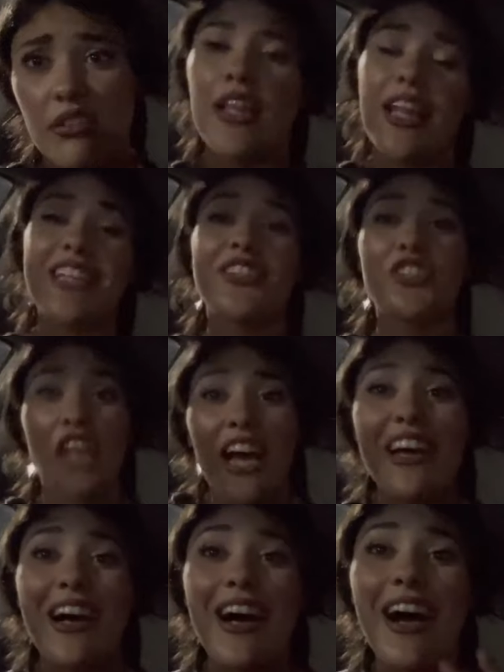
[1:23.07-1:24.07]
Like, shut
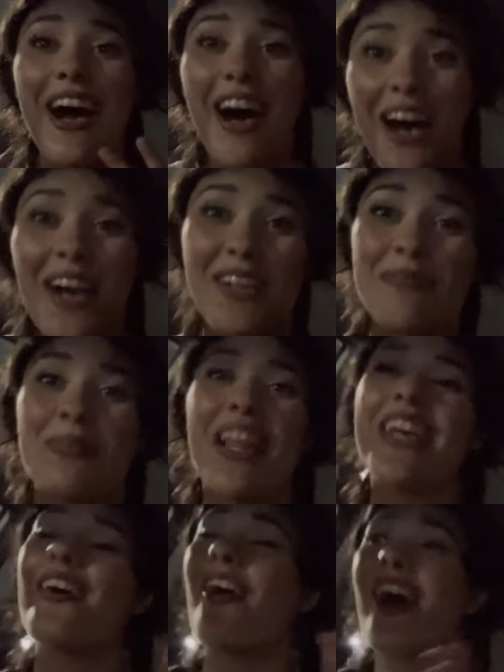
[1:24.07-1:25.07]
up.
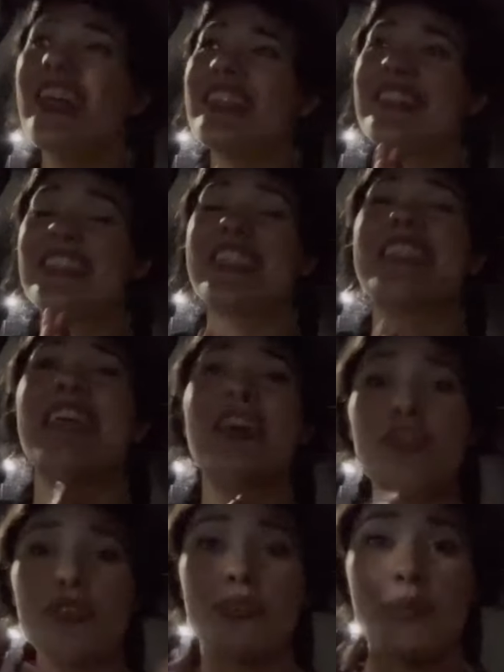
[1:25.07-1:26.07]
Like, honestly, tell
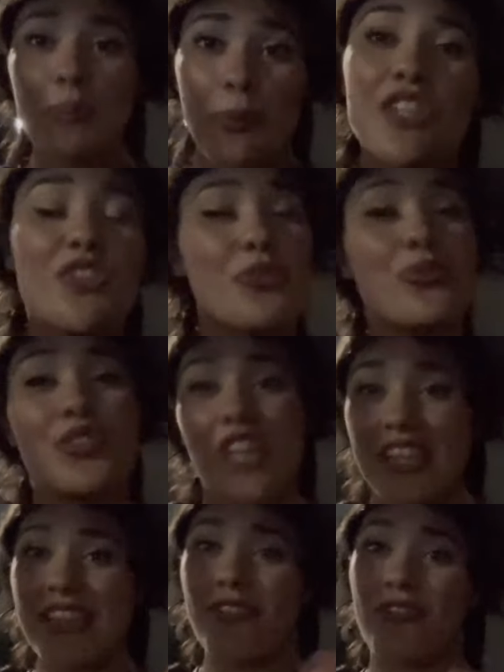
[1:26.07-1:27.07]
those people to
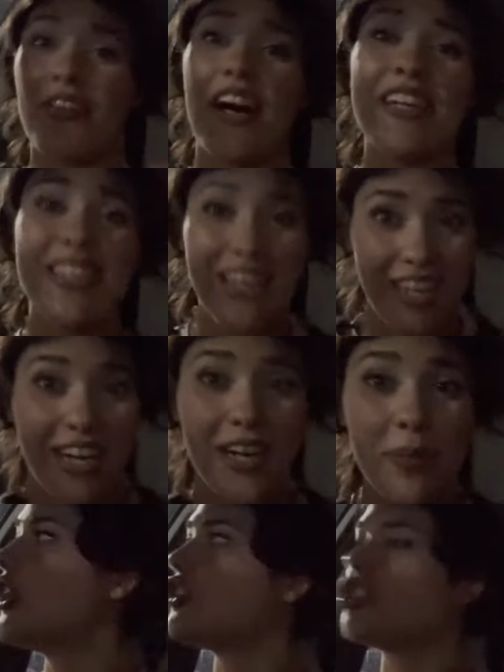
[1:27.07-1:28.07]
shut the fuck up.